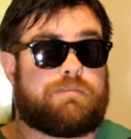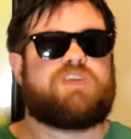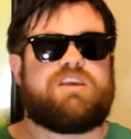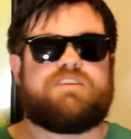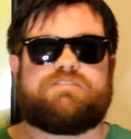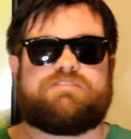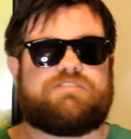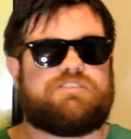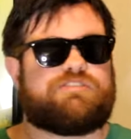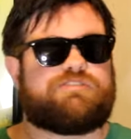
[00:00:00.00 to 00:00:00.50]
They
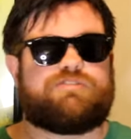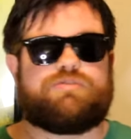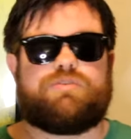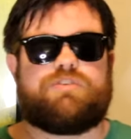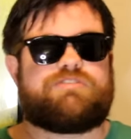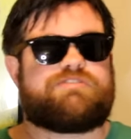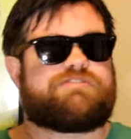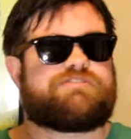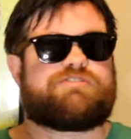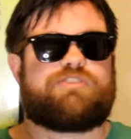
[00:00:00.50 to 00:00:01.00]
took to
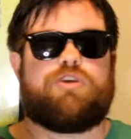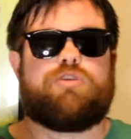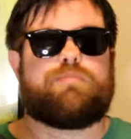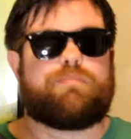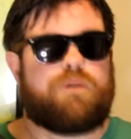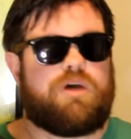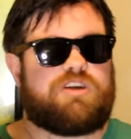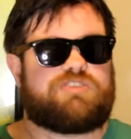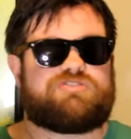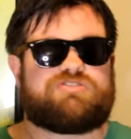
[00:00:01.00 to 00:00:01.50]
it so
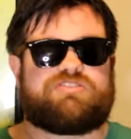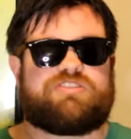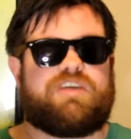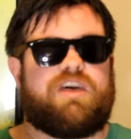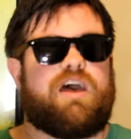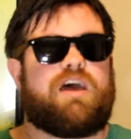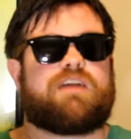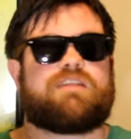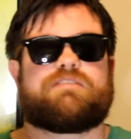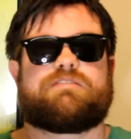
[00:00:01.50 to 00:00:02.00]
much
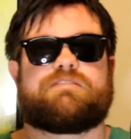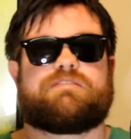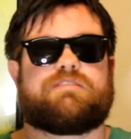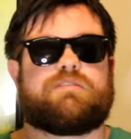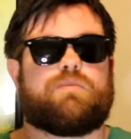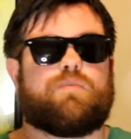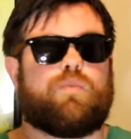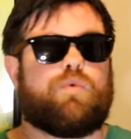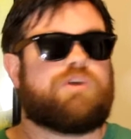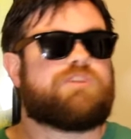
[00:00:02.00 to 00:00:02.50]
that
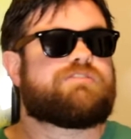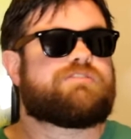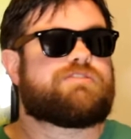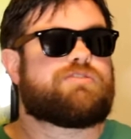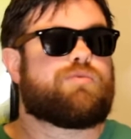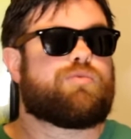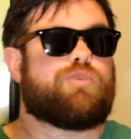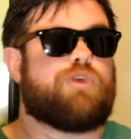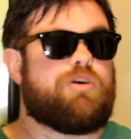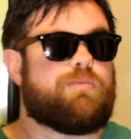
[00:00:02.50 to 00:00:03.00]
once
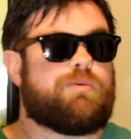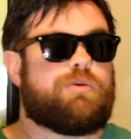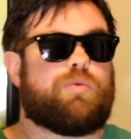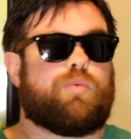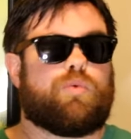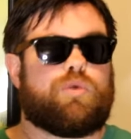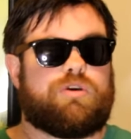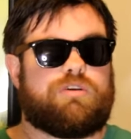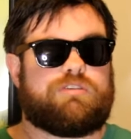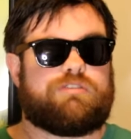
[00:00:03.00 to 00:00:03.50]
the
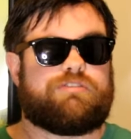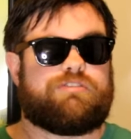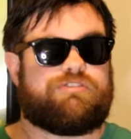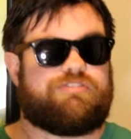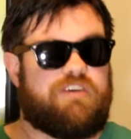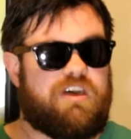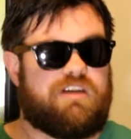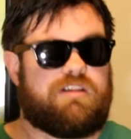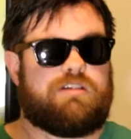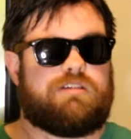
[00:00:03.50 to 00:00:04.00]
Roman world
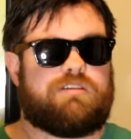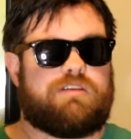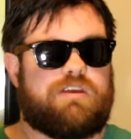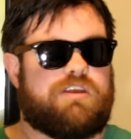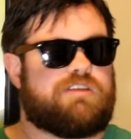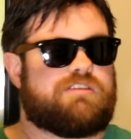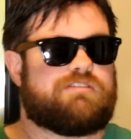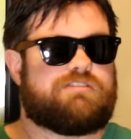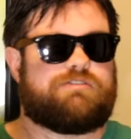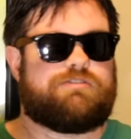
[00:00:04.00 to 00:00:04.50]
fell
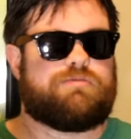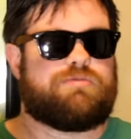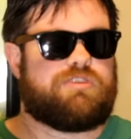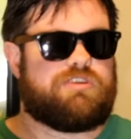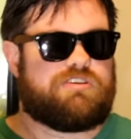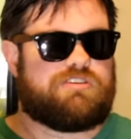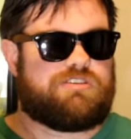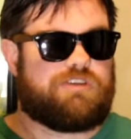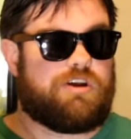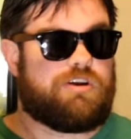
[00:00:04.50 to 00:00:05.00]
into the
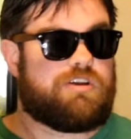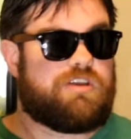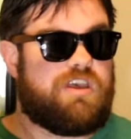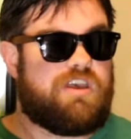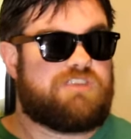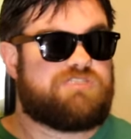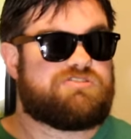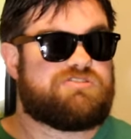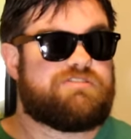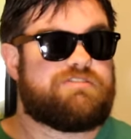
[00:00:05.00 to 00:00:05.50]
Dark
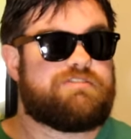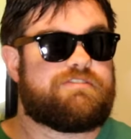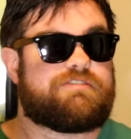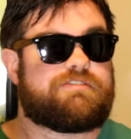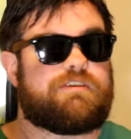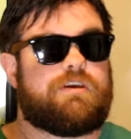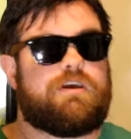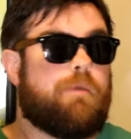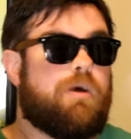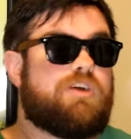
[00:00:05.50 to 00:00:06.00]

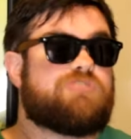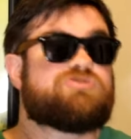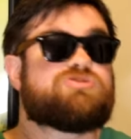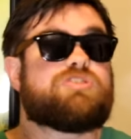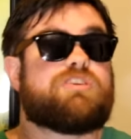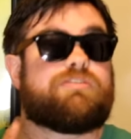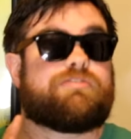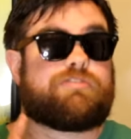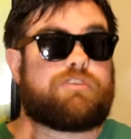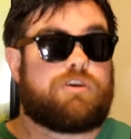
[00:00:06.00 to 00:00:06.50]
Ages, much
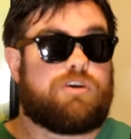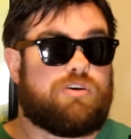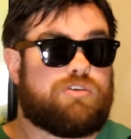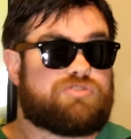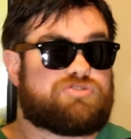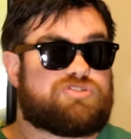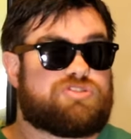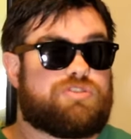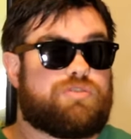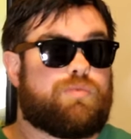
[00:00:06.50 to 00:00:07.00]
of
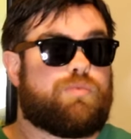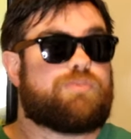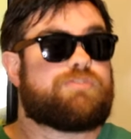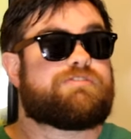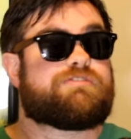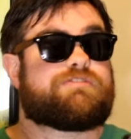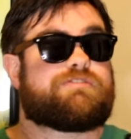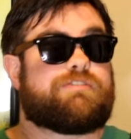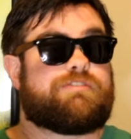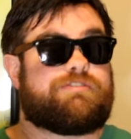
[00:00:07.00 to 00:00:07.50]
culture
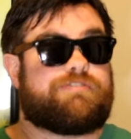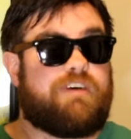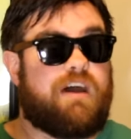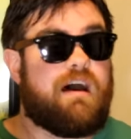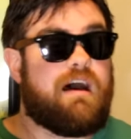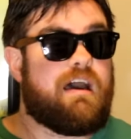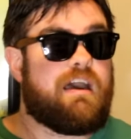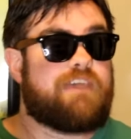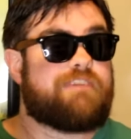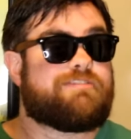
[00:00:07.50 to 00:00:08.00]
was
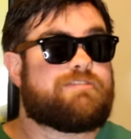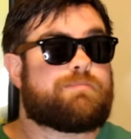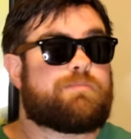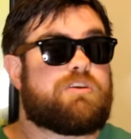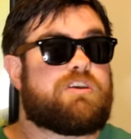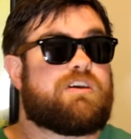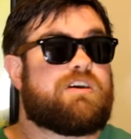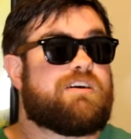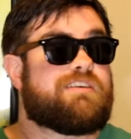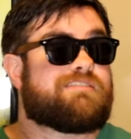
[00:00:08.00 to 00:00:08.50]
survived
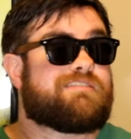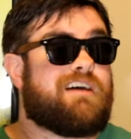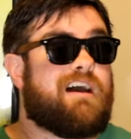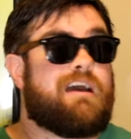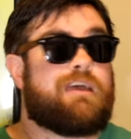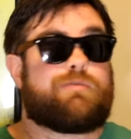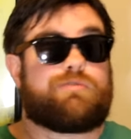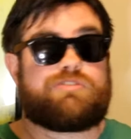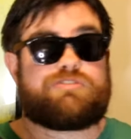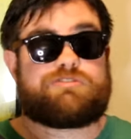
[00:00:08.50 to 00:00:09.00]
because
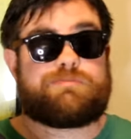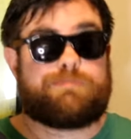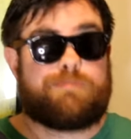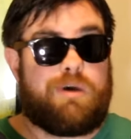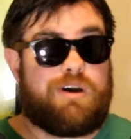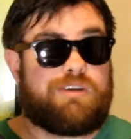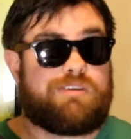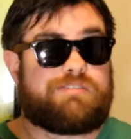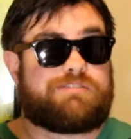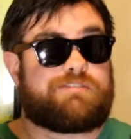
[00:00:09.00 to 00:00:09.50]
Irish
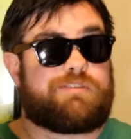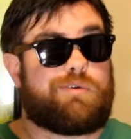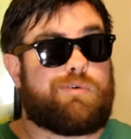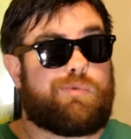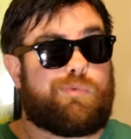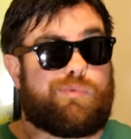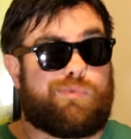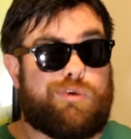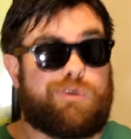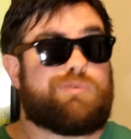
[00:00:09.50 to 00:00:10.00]
monks
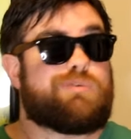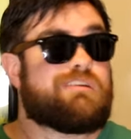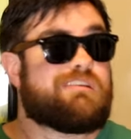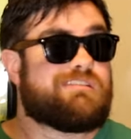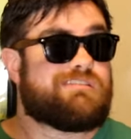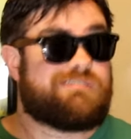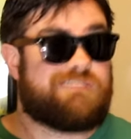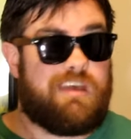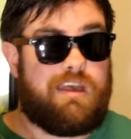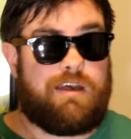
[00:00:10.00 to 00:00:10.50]
wrote
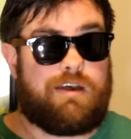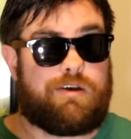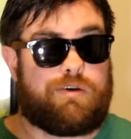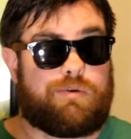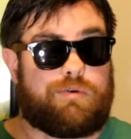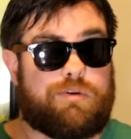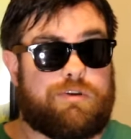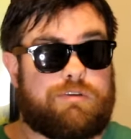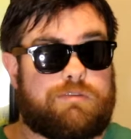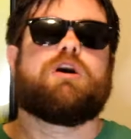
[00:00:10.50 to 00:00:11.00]
it down.